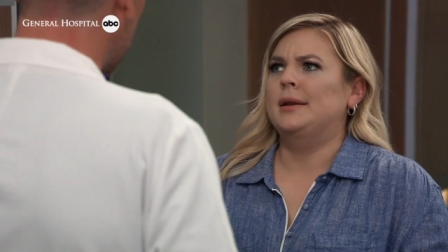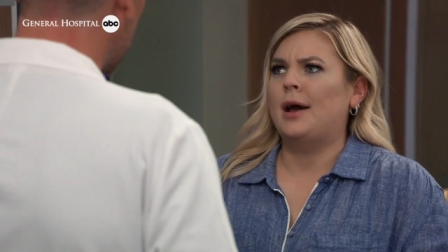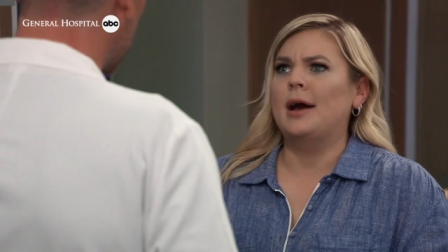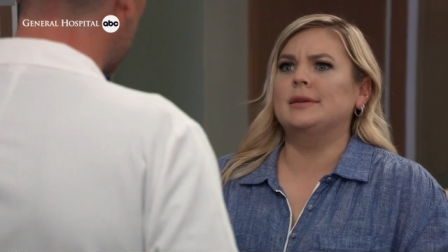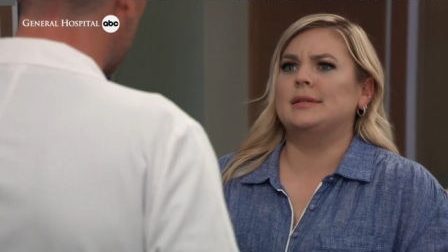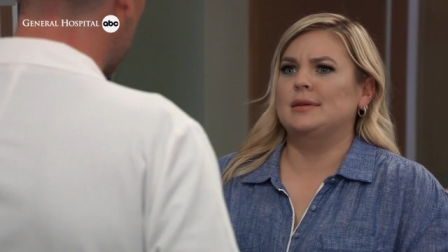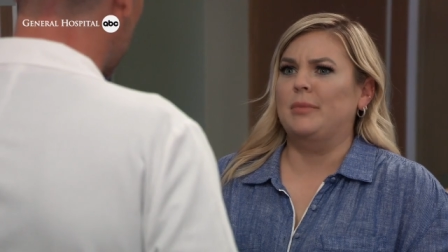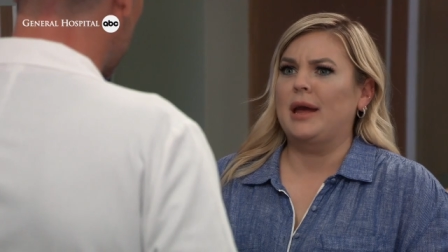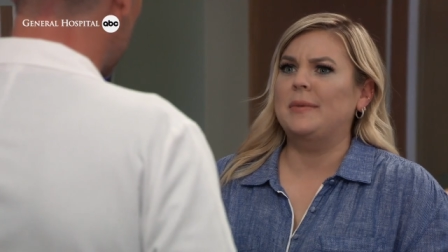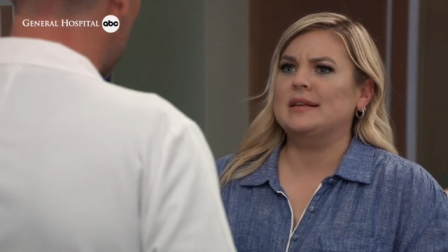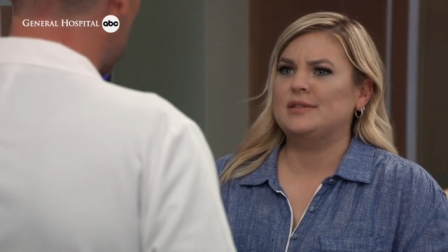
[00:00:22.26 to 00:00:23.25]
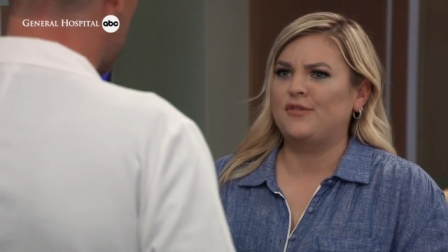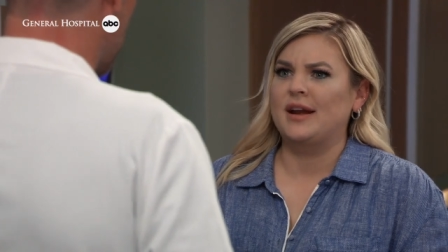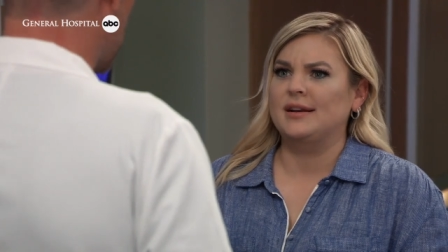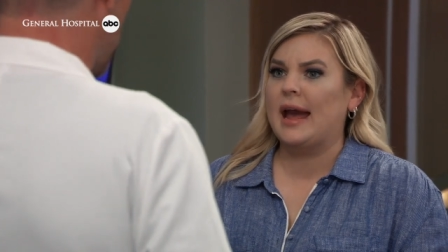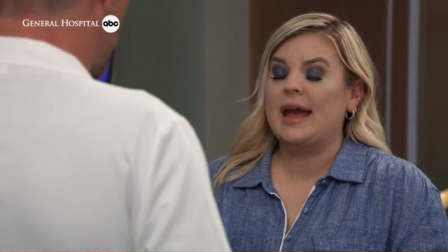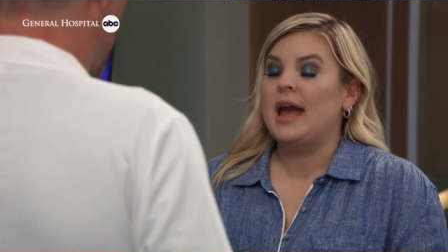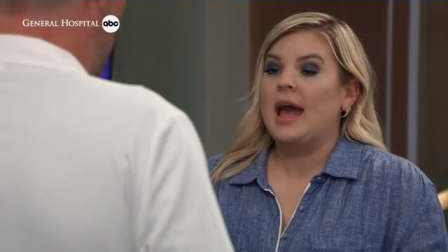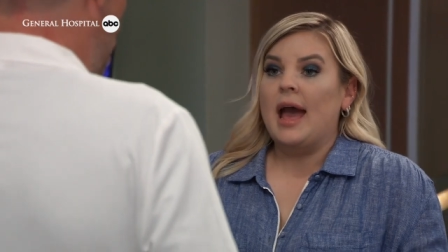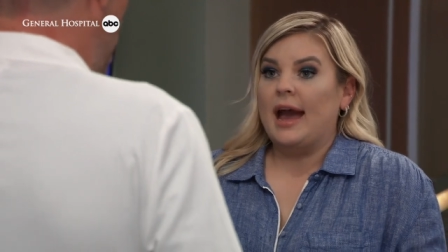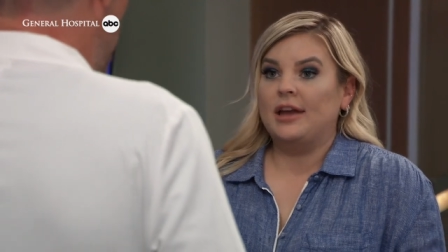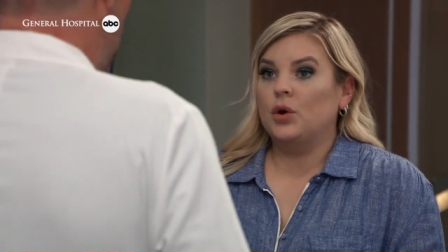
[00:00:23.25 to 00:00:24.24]
not my best friend. I,
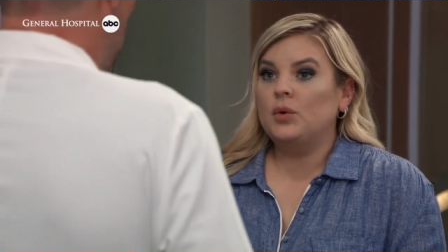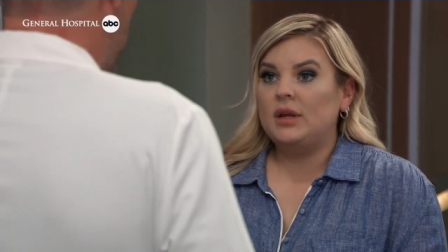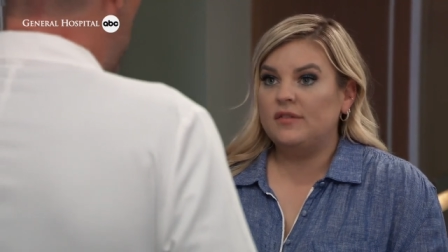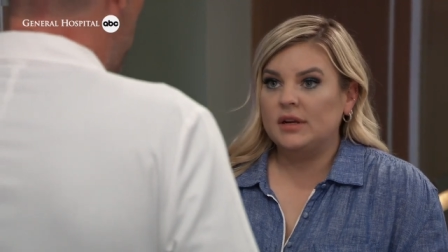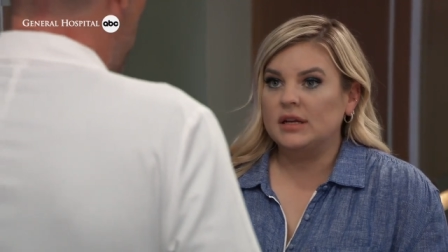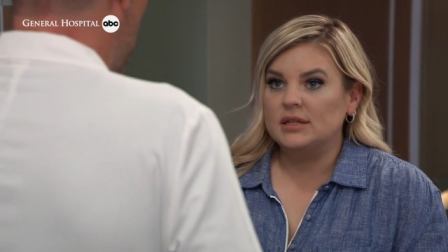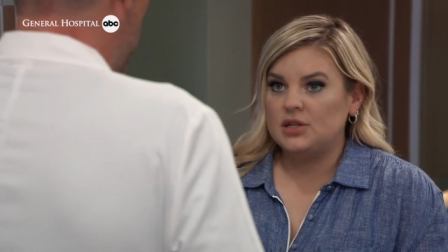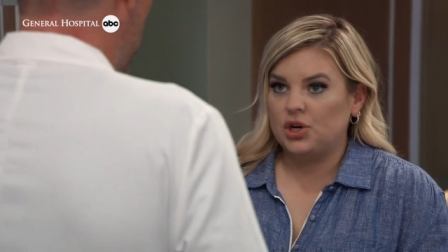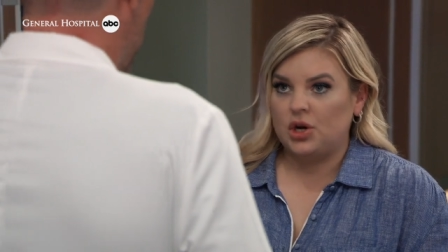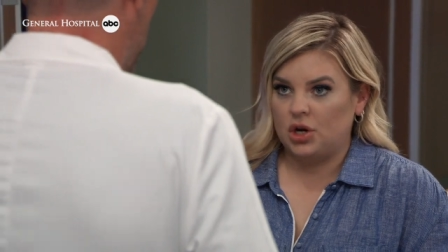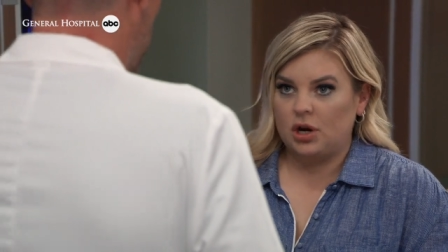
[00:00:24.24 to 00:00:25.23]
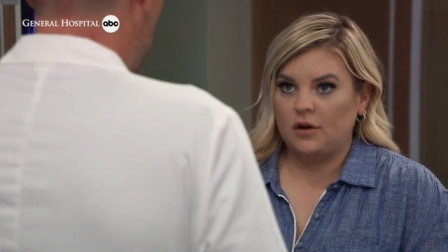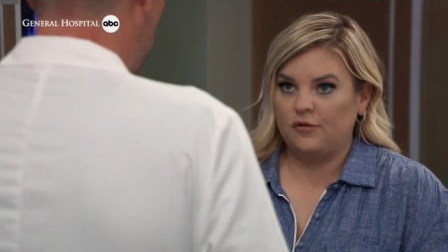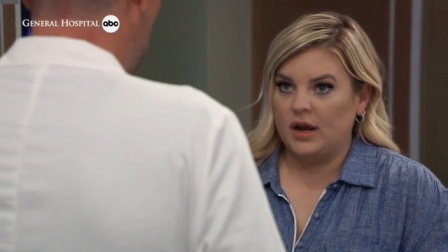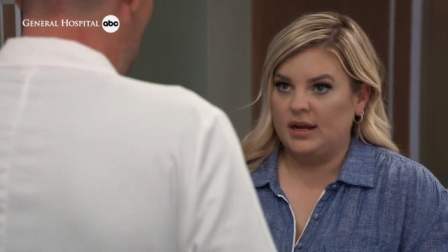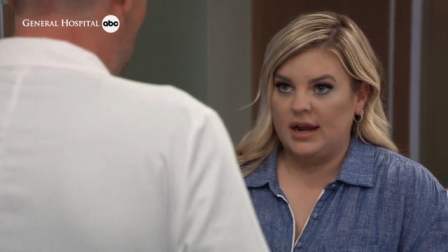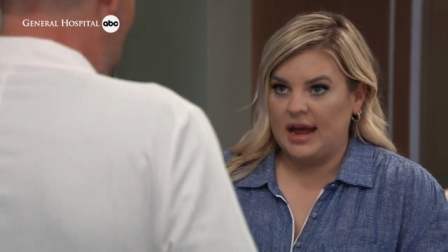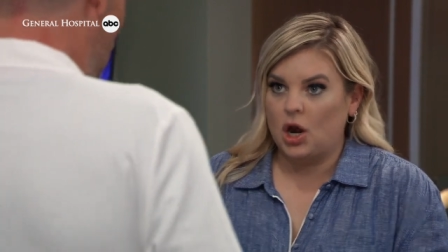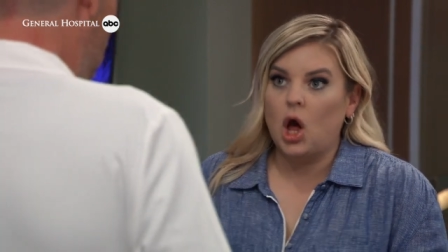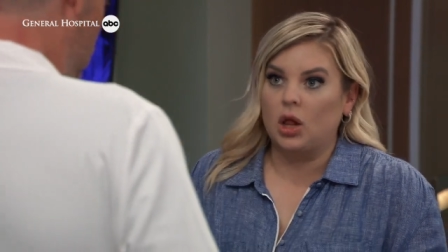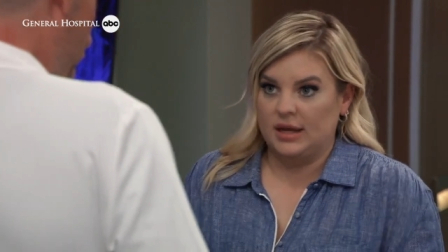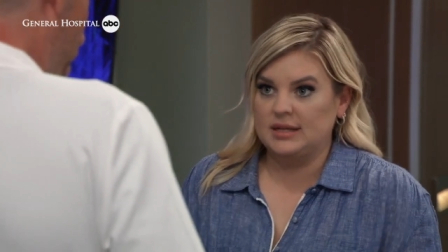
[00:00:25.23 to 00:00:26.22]
I don't even consider her a friend at
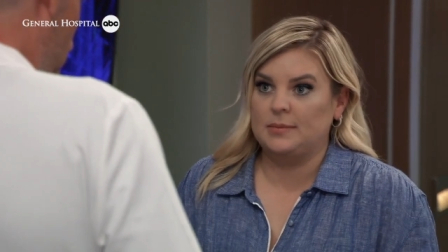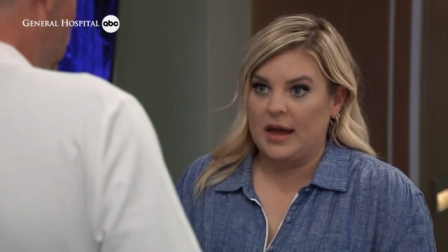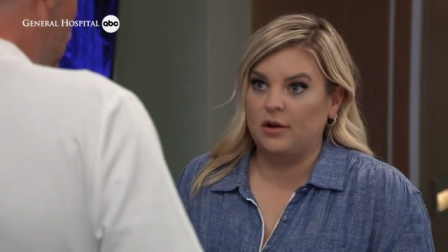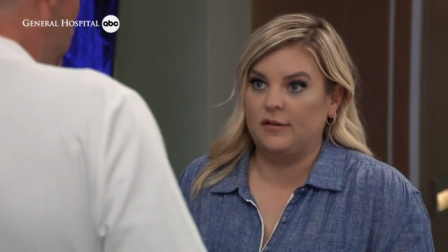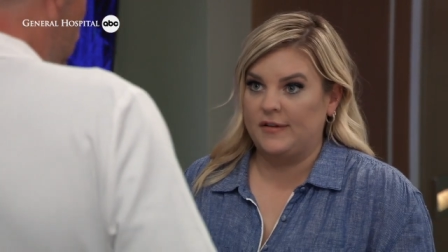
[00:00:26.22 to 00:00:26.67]
all, okay, as a okay. matter of